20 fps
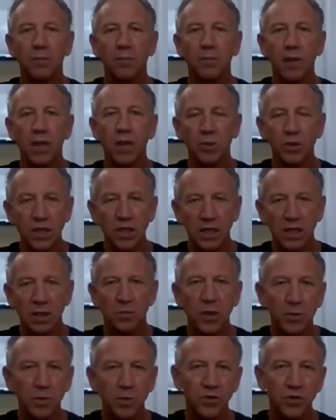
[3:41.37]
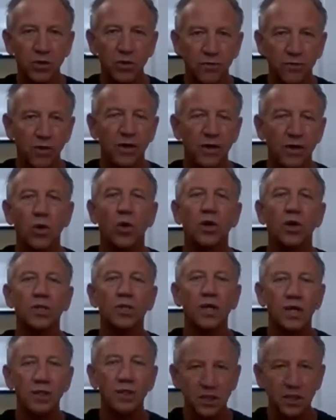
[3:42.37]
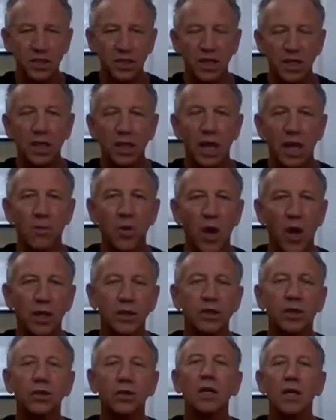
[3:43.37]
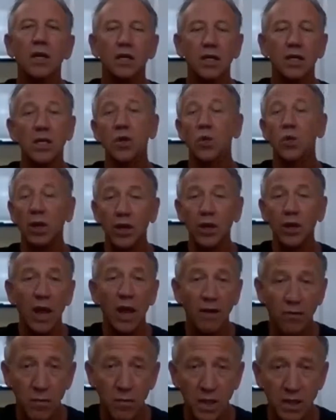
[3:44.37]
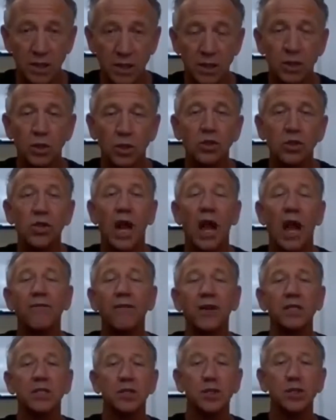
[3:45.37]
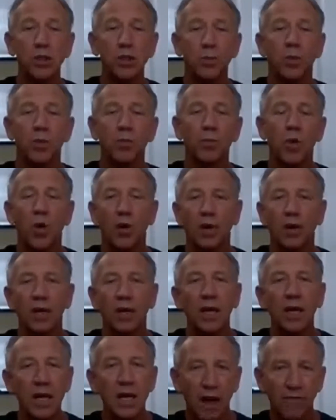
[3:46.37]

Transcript: be able to get people through the front doors to sell that product to, then you really don't have a business. So traffic is super important.